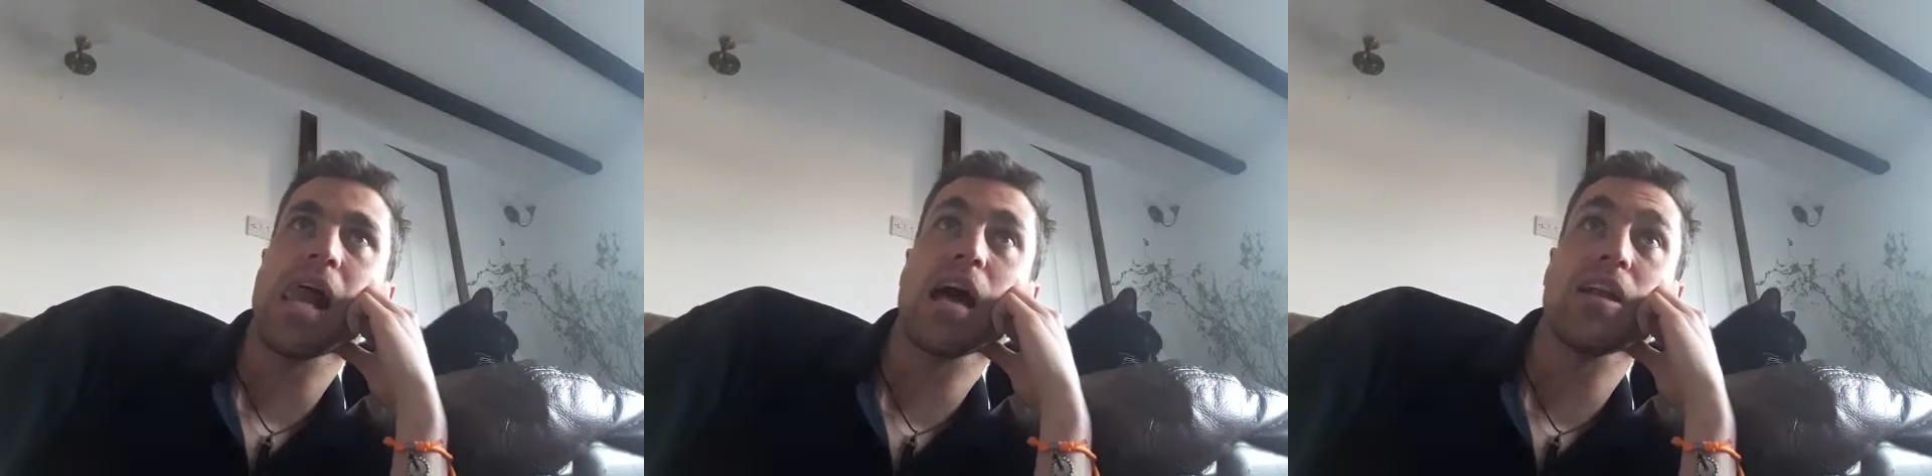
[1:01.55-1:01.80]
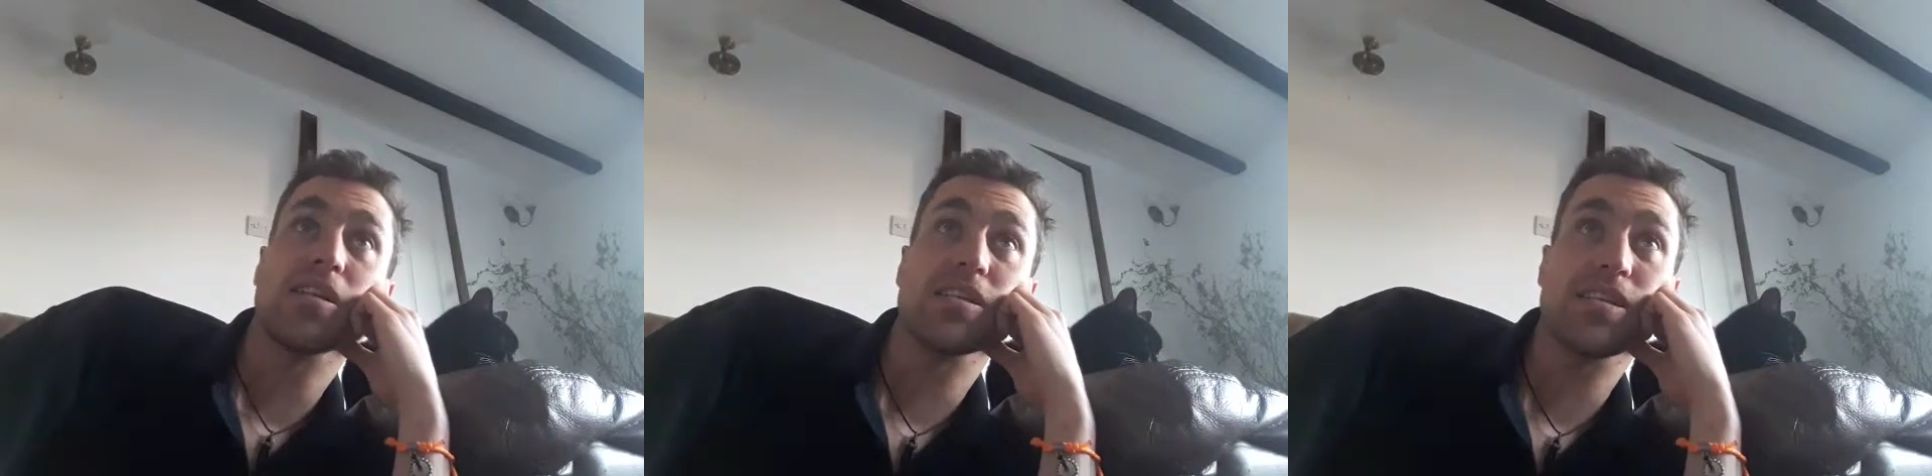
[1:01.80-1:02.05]

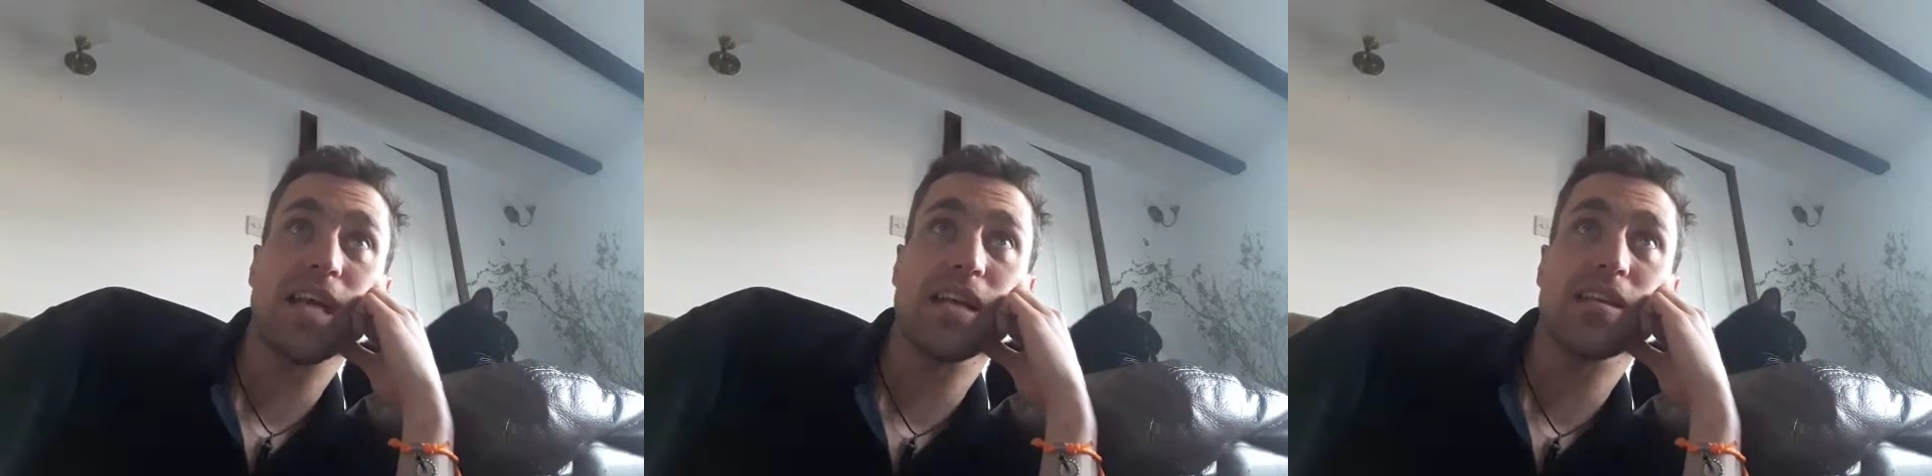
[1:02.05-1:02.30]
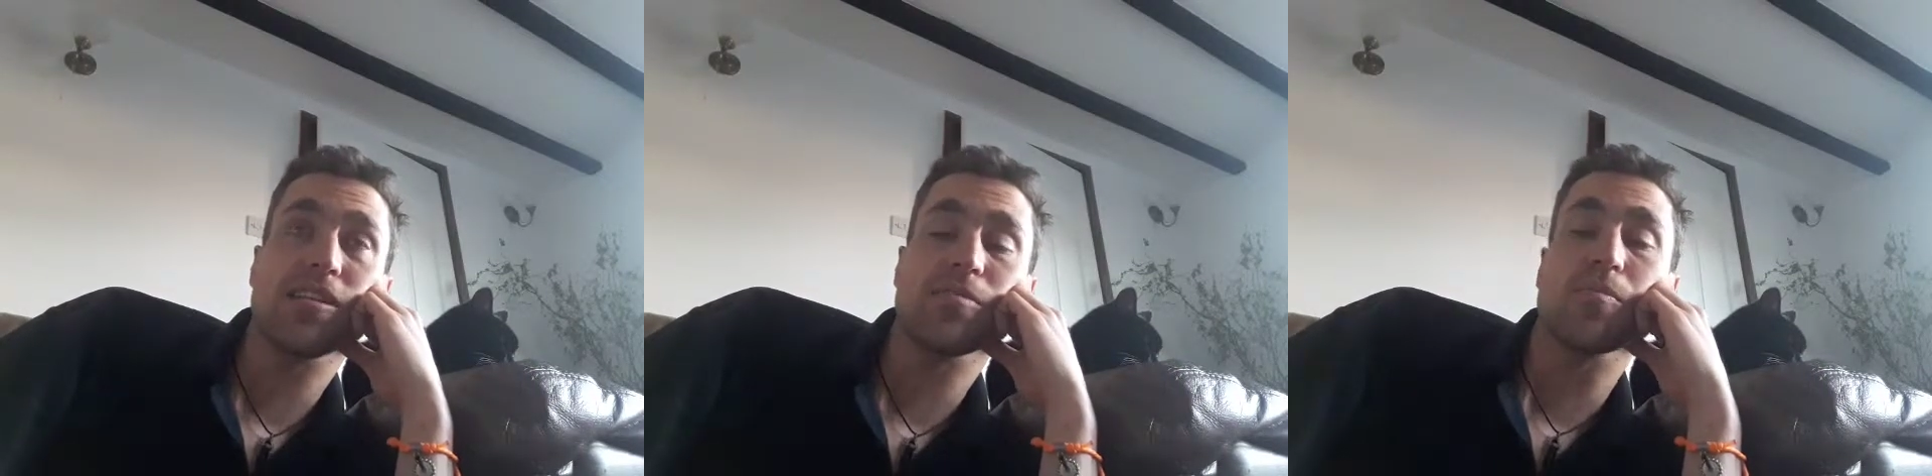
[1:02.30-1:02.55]

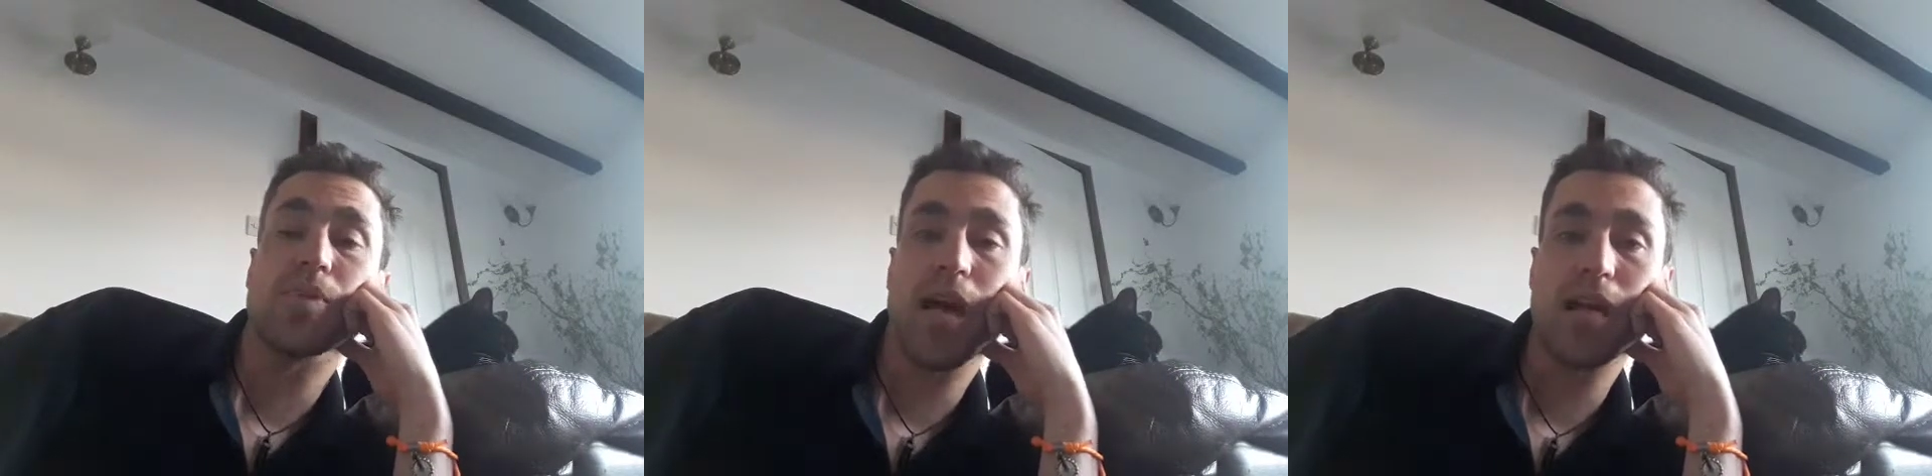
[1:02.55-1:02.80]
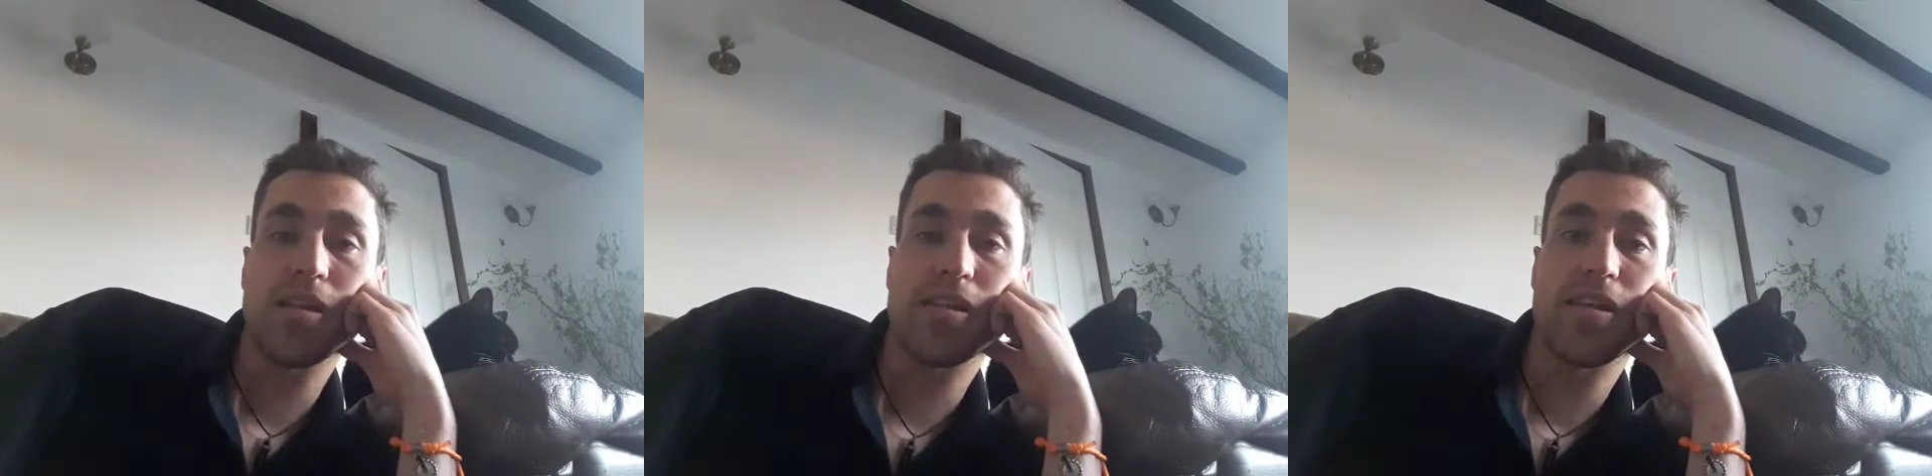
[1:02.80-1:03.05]
understanding them,
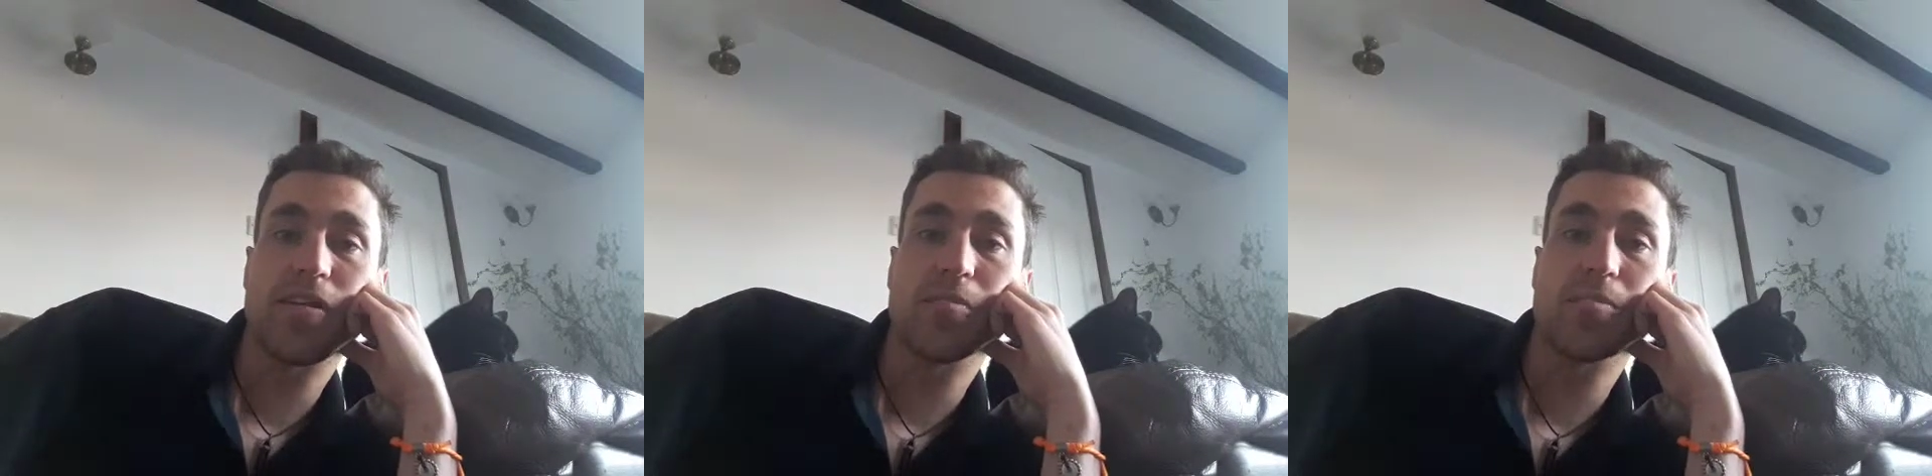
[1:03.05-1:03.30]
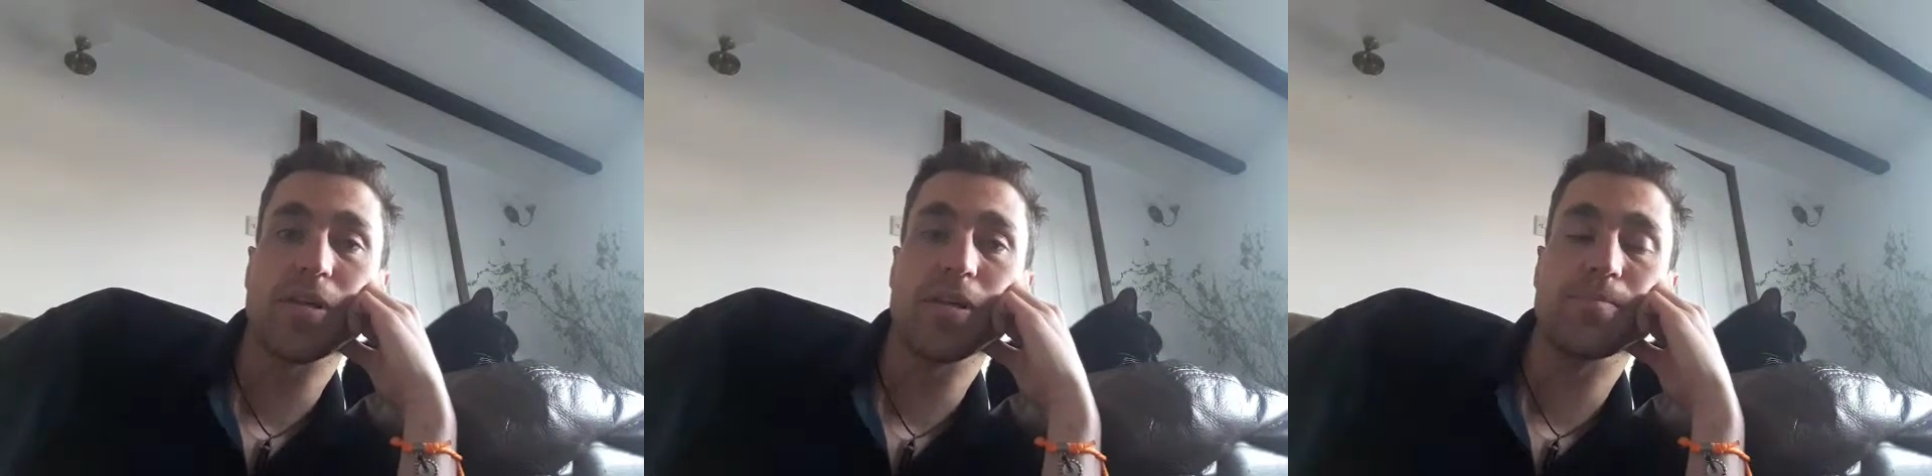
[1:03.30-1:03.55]
colour
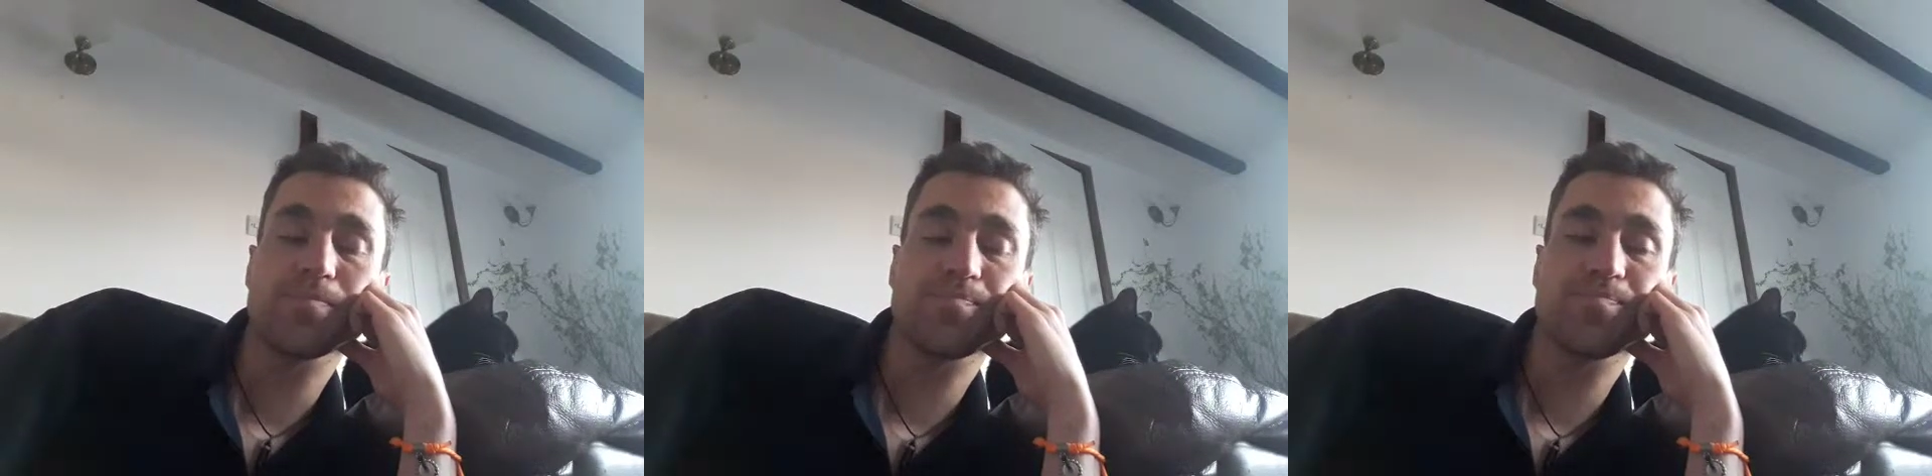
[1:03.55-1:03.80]
therapy,